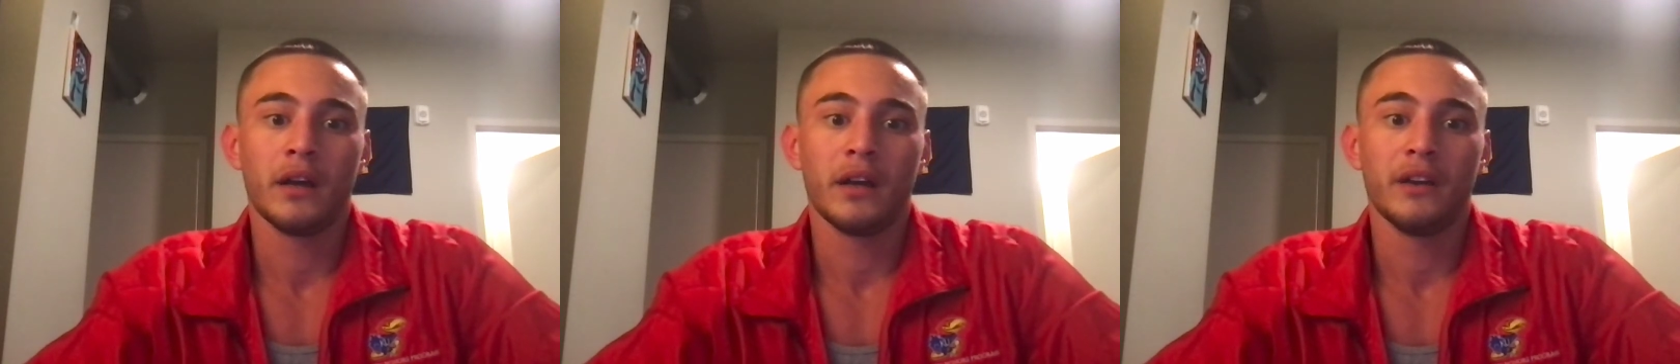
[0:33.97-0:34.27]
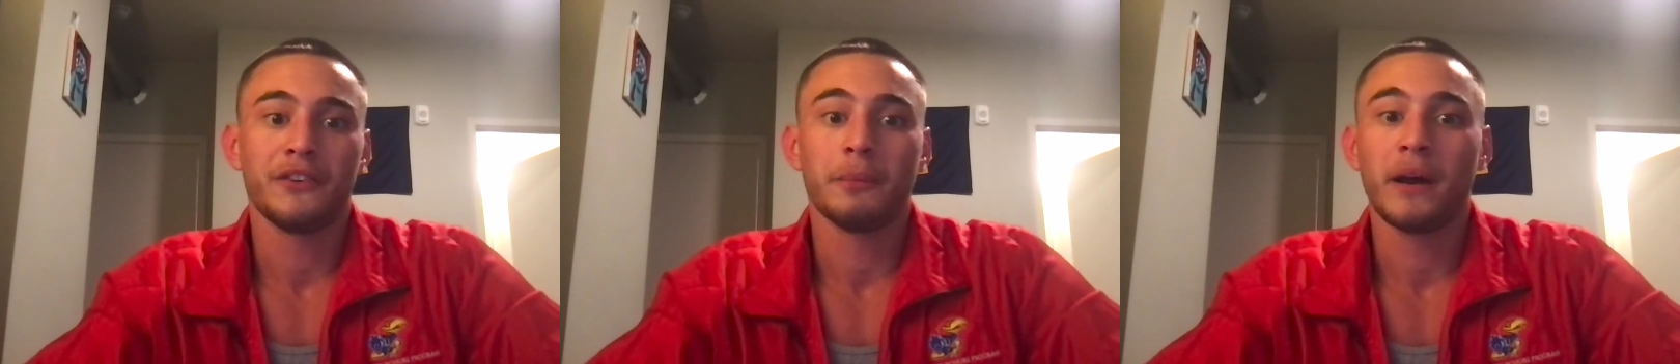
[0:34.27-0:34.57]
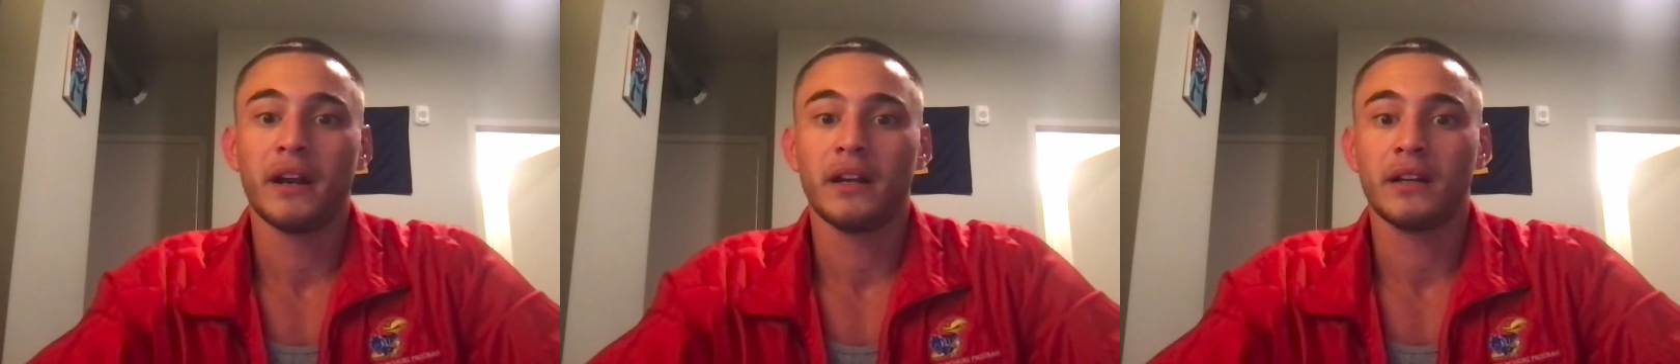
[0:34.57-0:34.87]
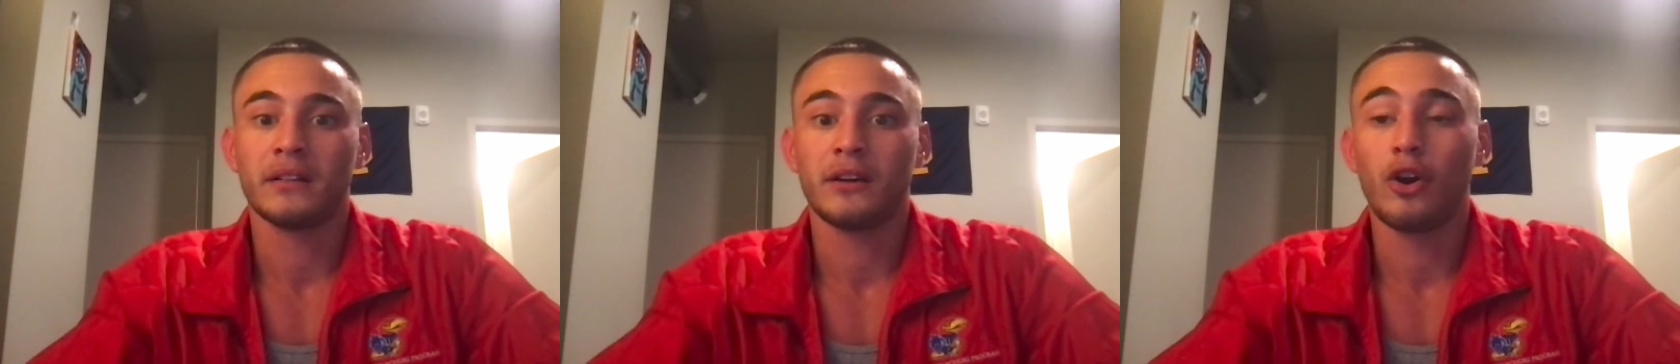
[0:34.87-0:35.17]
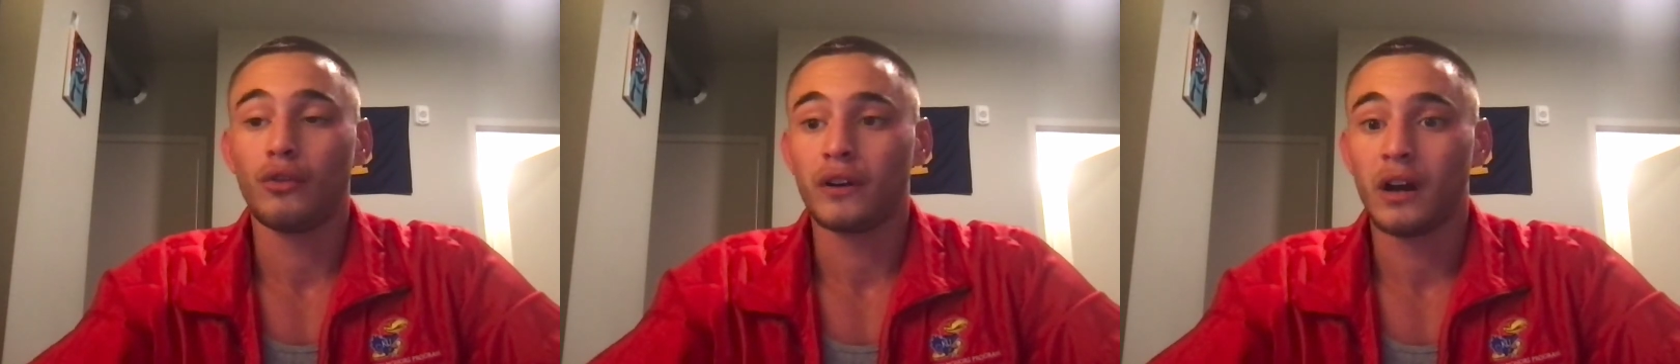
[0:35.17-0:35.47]
If you're betting
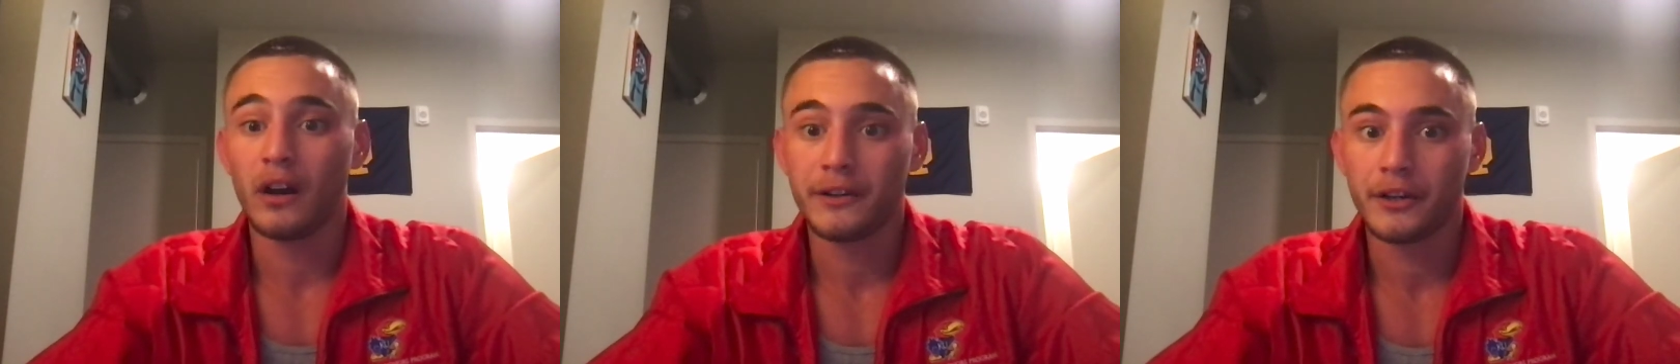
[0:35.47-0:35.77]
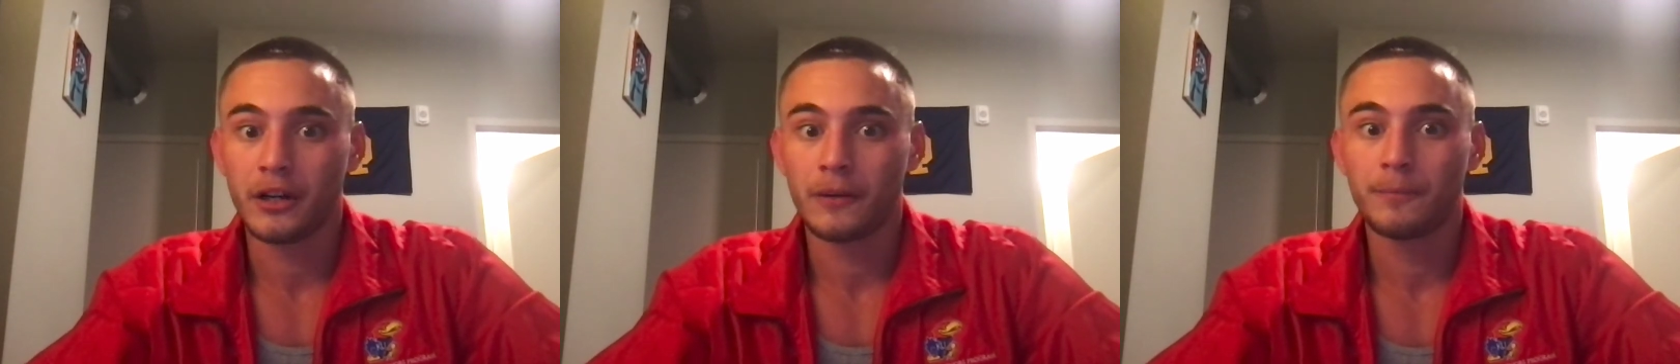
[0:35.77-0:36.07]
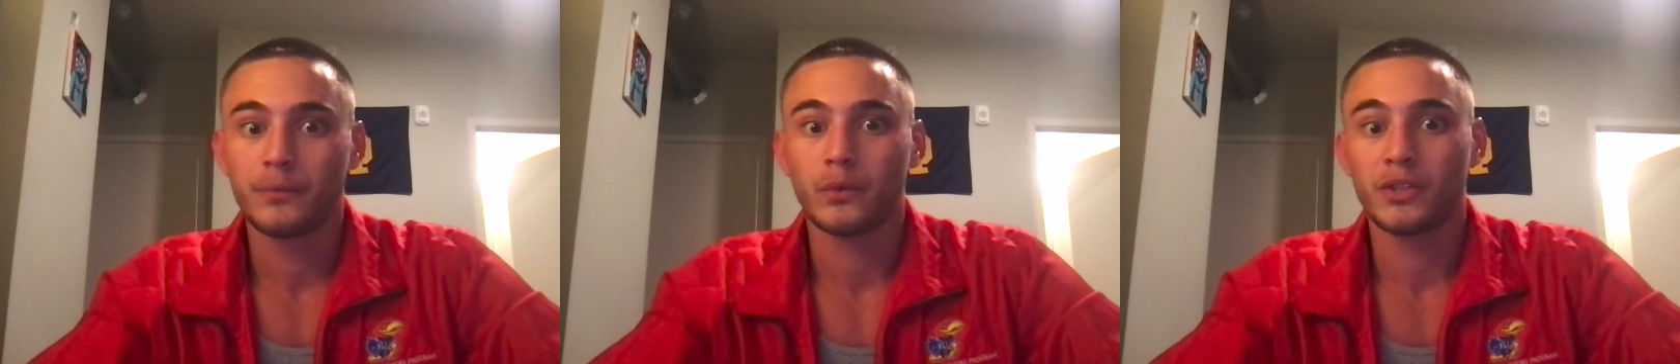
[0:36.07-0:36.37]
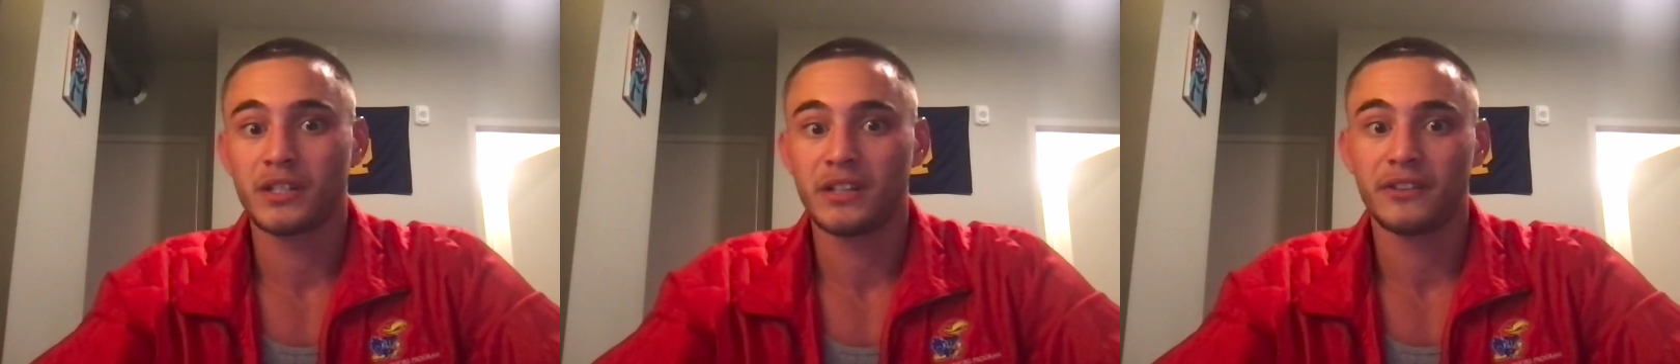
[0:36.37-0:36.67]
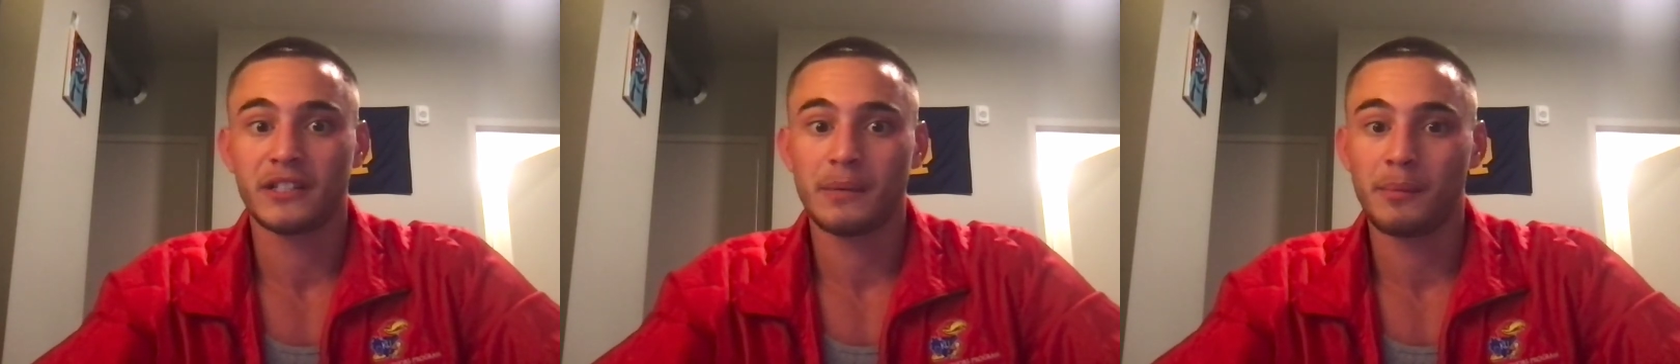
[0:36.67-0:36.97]
over under, which is a different
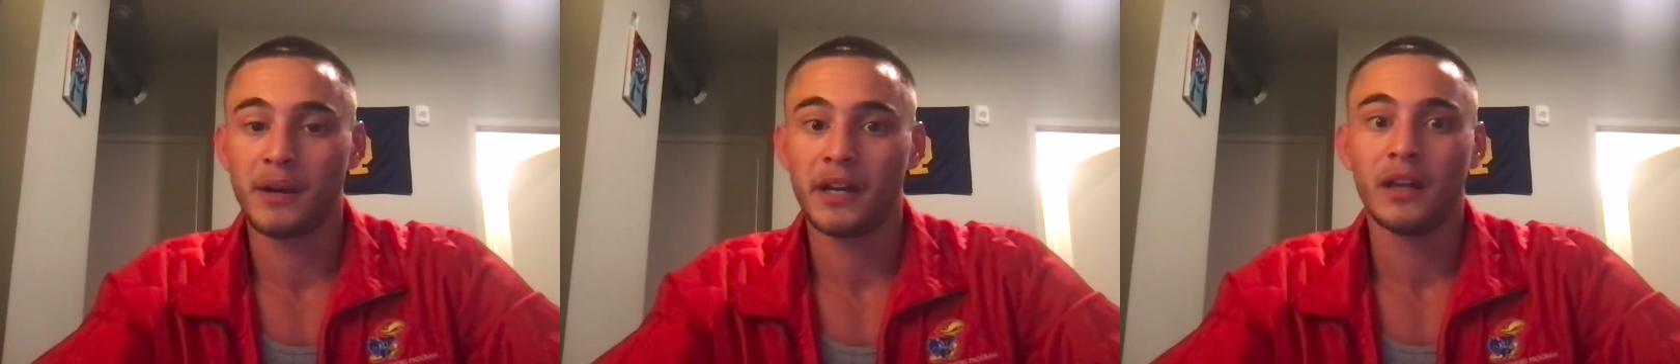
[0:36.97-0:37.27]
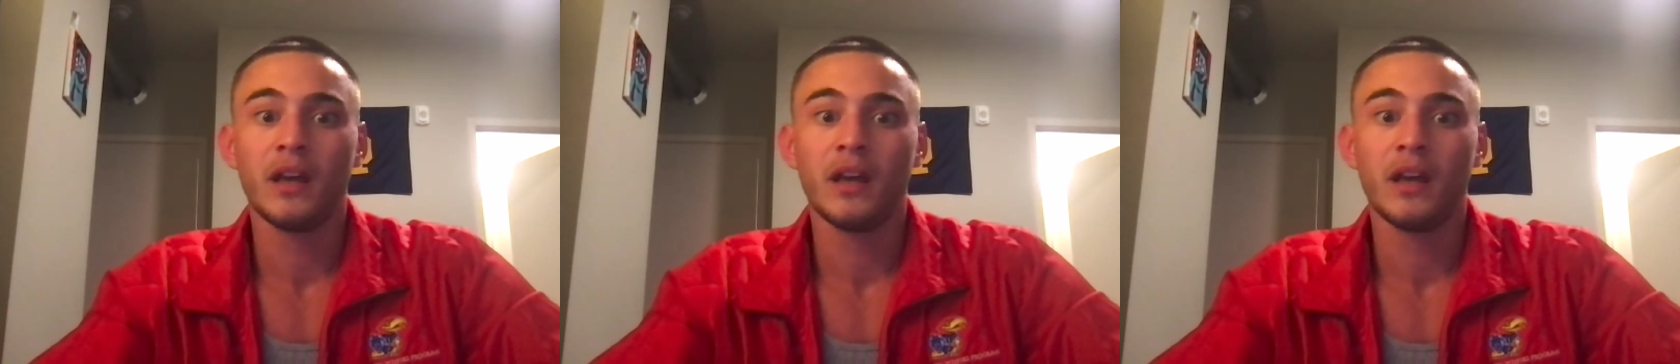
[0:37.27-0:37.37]
type of bet,